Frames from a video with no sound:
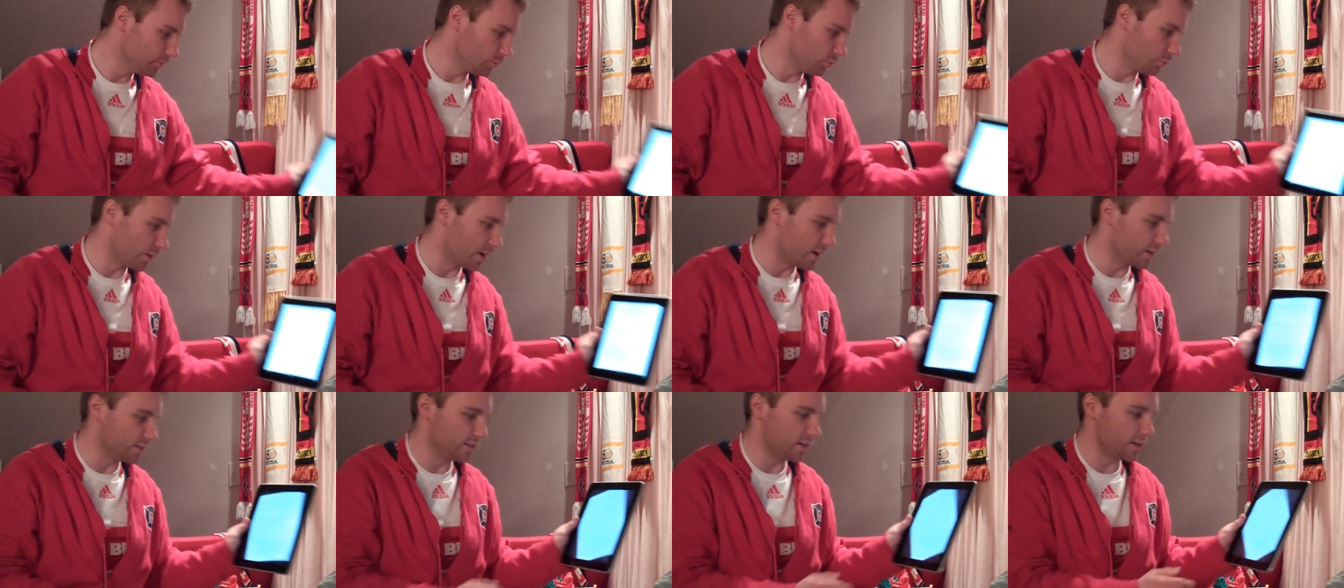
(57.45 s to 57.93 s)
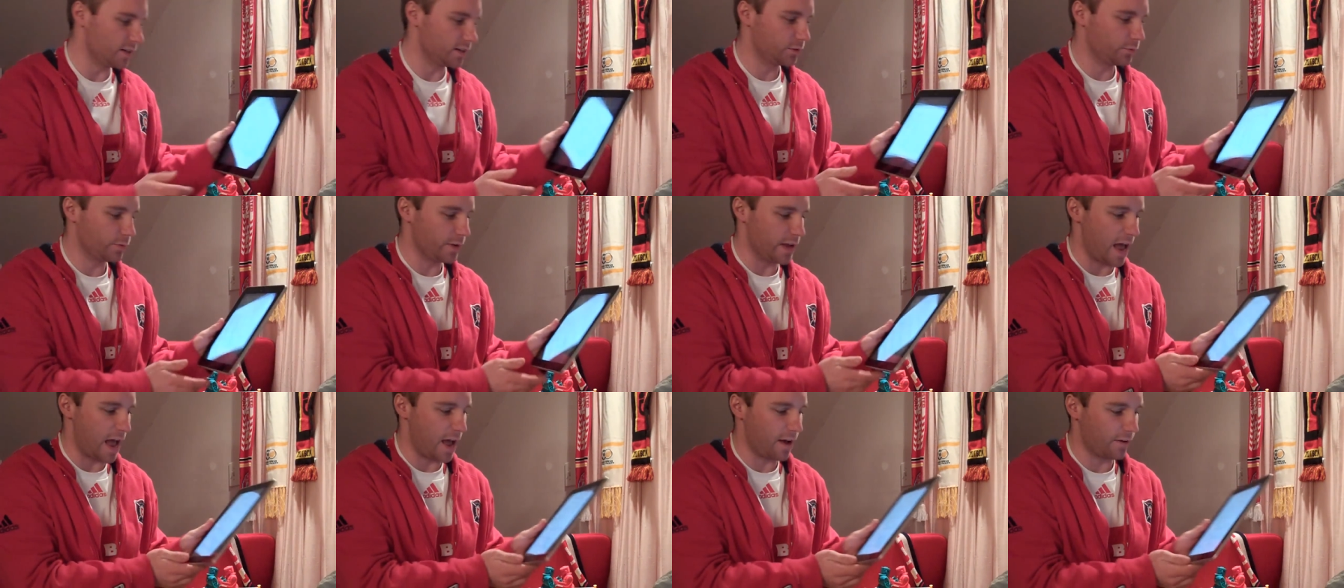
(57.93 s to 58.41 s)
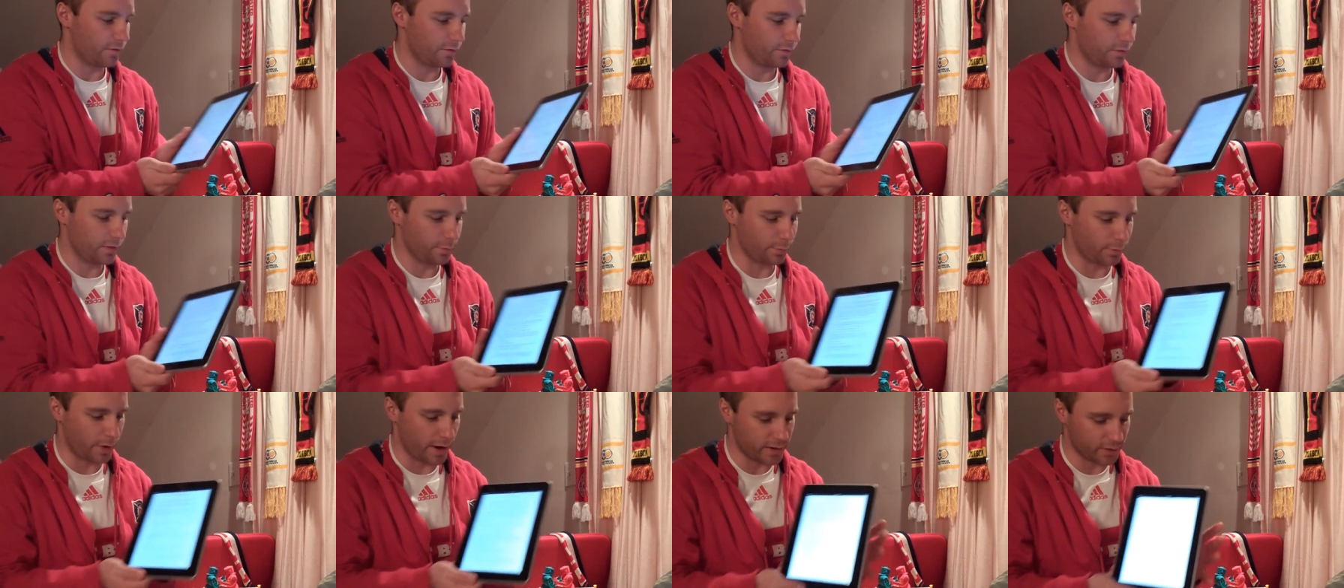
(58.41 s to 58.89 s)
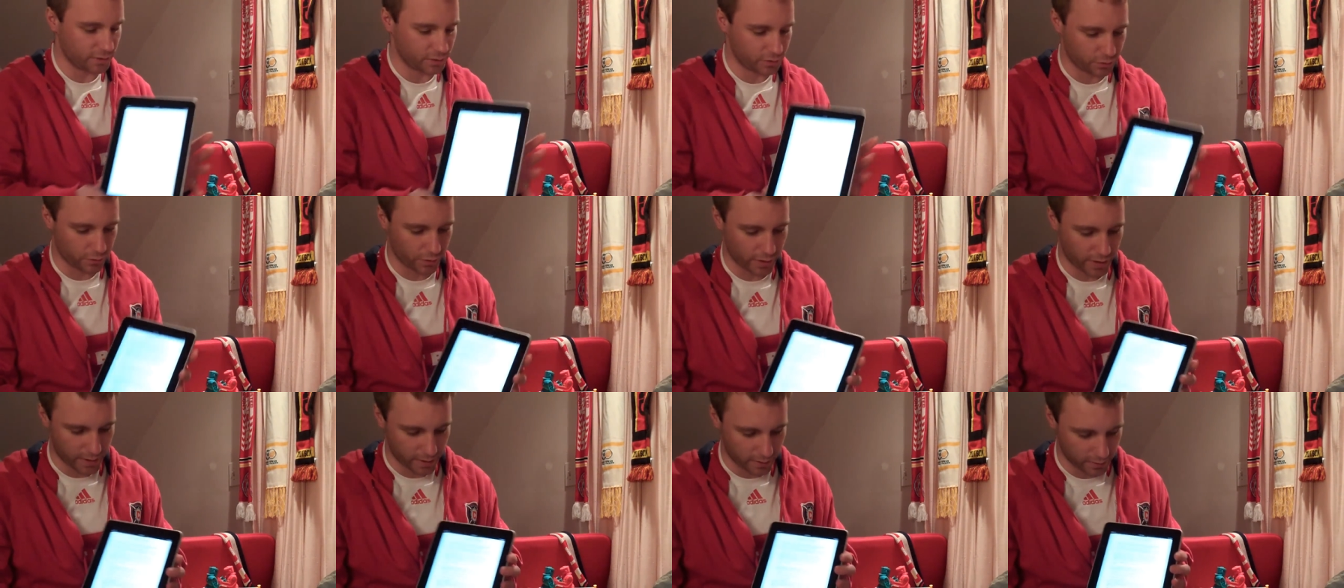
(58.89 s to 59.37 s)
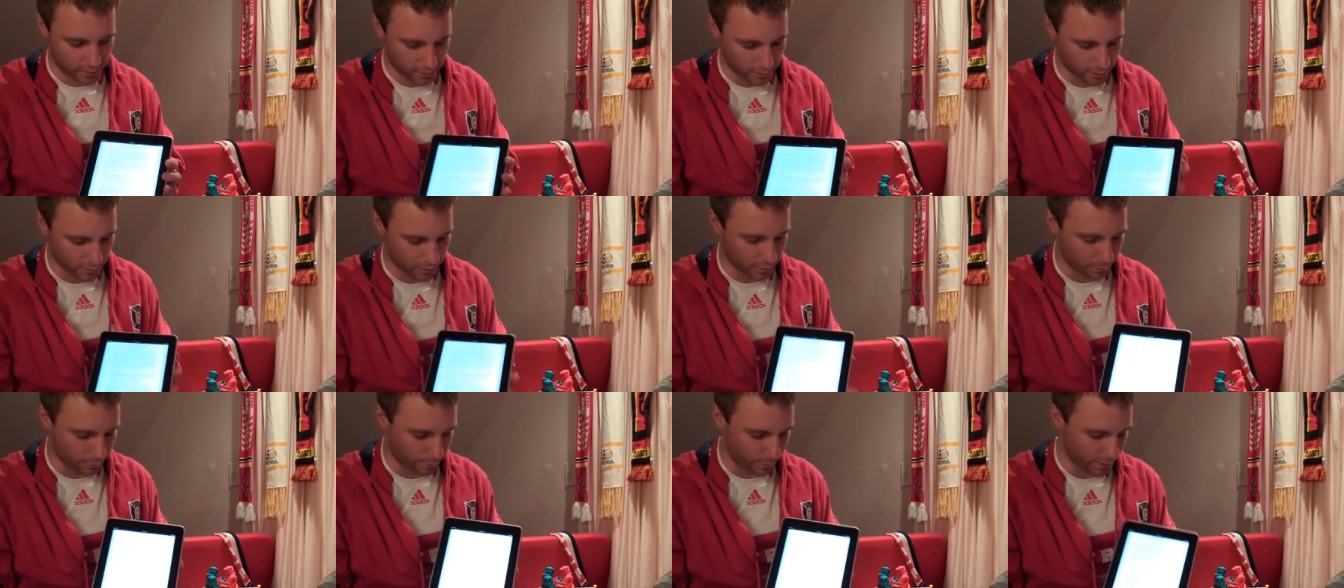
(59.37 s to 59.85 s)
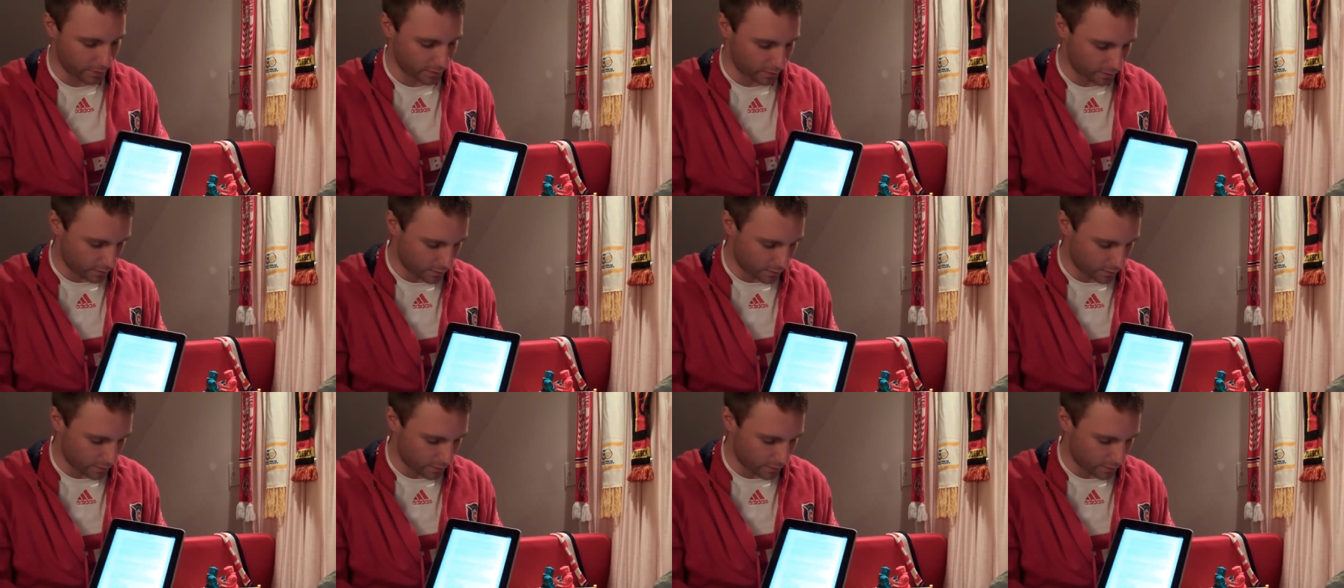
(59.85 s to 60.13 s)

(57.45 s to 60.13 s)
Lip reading: Whereas this, we have the bright screen there. But